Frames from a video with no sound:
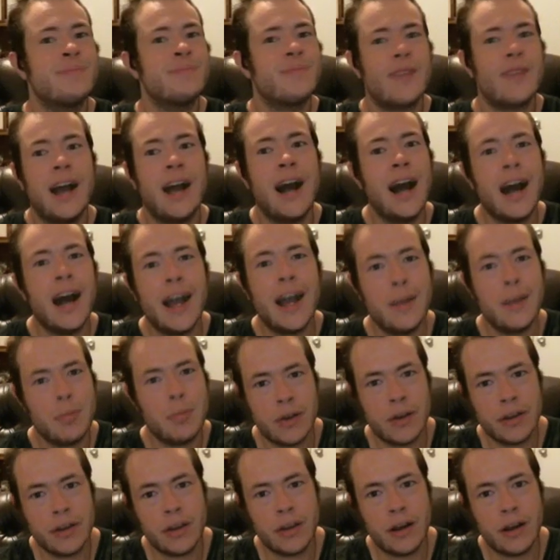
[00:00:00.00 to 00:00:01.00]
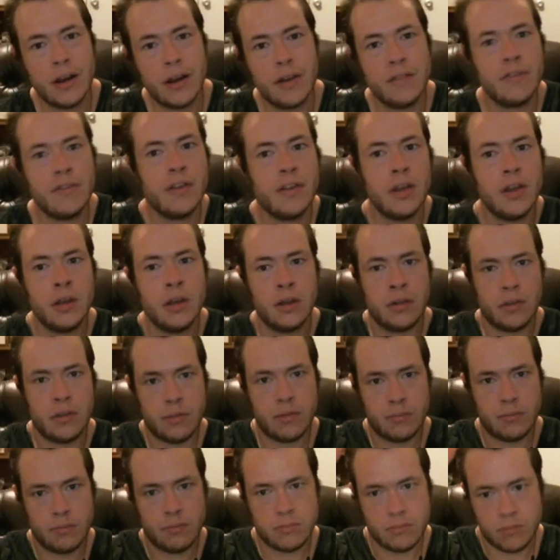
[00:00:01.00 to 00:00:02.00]
a hybrid of,
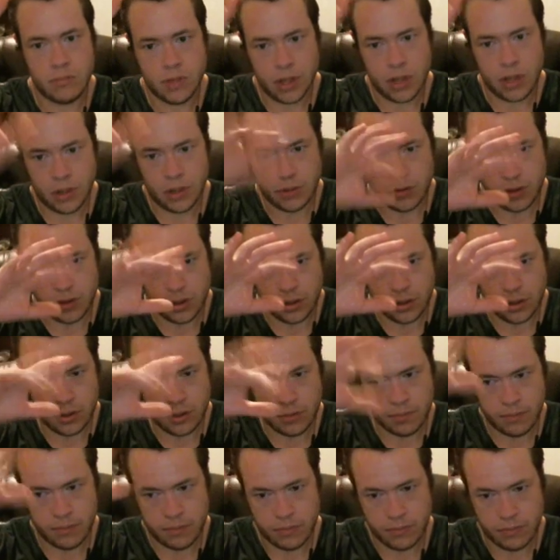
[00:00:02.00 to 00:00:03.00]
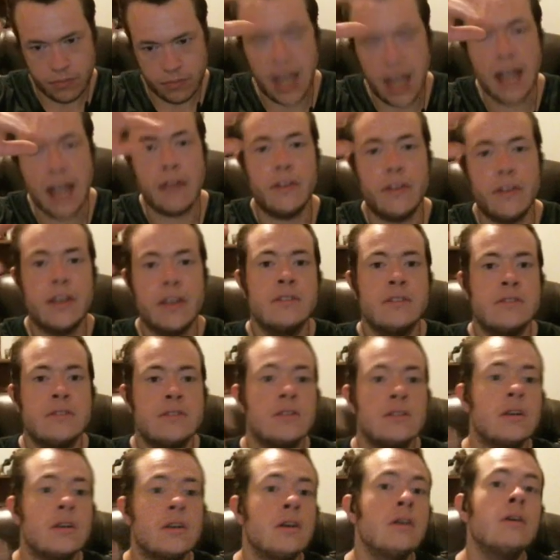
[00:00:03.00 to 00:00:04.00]
the
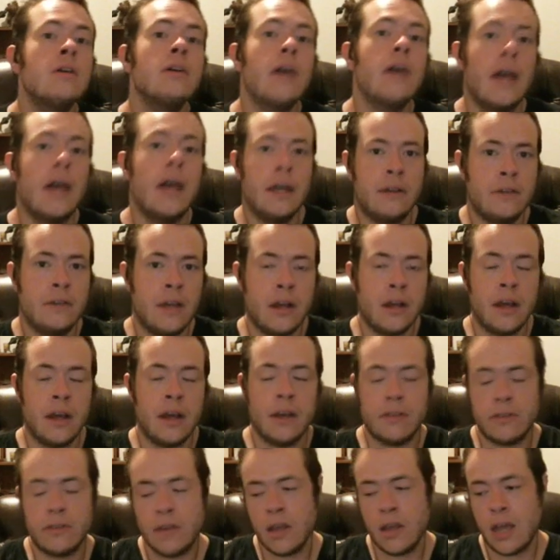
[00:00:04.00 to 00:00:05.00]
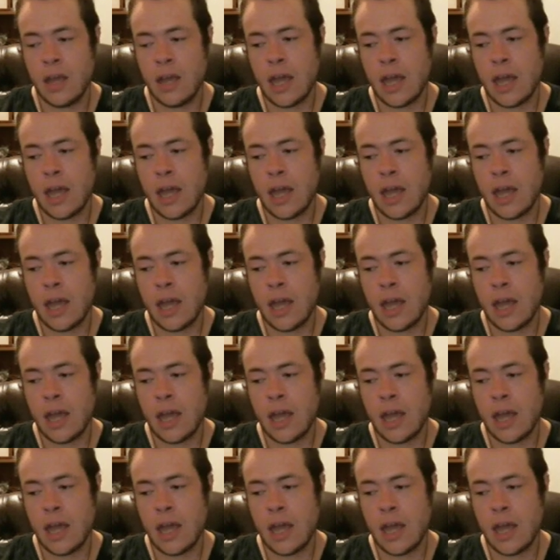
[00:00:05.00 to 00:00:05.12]
aliens and us.